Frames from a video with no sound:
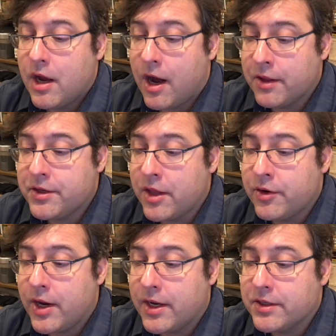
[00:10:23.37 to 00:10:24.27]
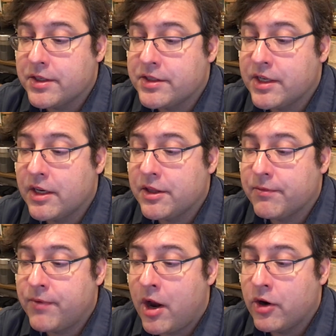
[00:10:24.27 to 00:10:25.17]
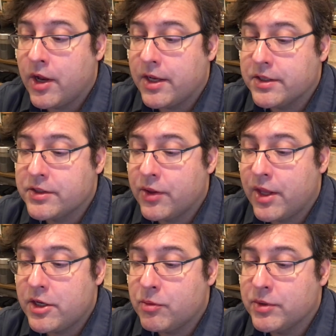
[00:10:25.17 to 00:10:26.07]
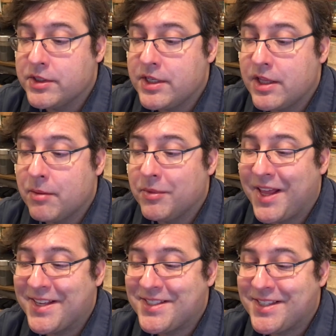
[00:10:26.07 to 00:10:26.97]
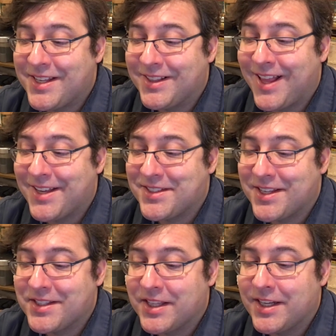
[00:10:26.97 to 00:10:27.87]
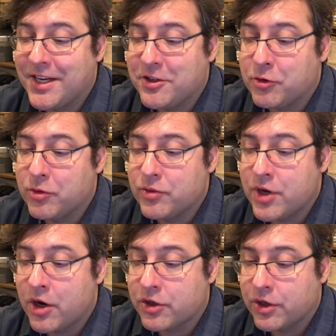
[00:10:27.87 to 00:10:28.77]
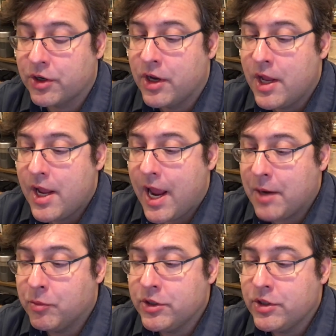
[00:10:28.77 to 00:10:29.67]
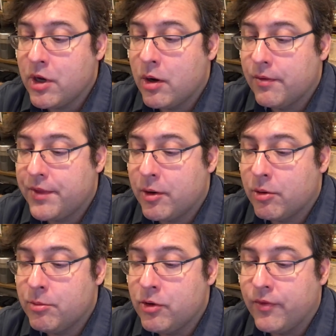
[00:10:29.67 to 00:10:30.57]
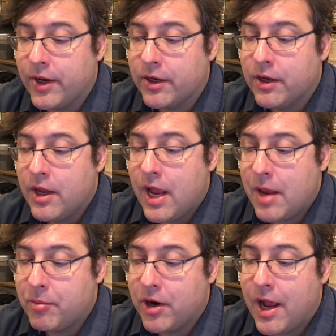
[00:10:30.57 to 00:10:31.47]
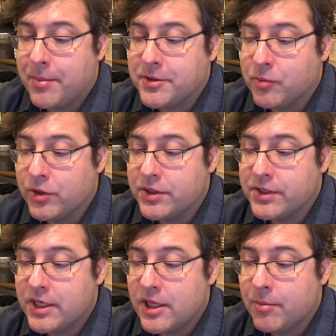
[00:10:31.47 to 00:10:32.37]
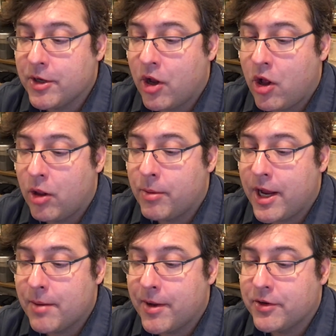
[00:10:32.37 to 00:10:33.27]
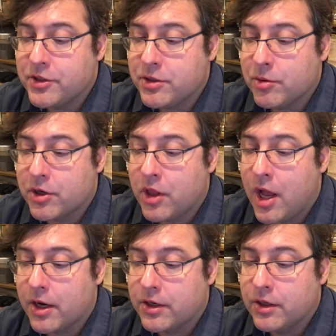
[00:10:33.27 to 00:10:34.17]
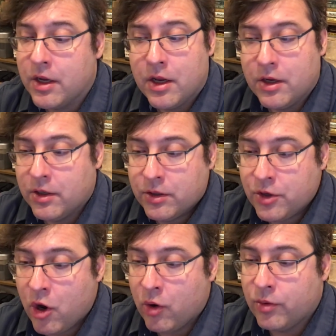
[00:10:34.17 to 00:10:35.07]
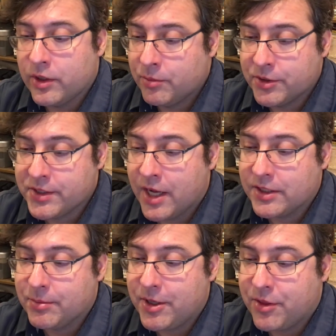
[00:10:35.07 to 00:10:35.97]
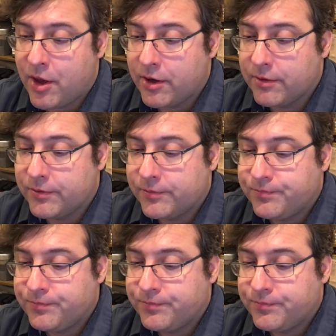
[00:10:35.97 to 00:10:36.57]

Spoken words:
On the other hand, to sit at the far end so that you would see them less and less as the night grew darker, and wouldn't know if they were moving, and perhaps wouldn't see them at all by about 2 o'clock. No, it was not to be thought of.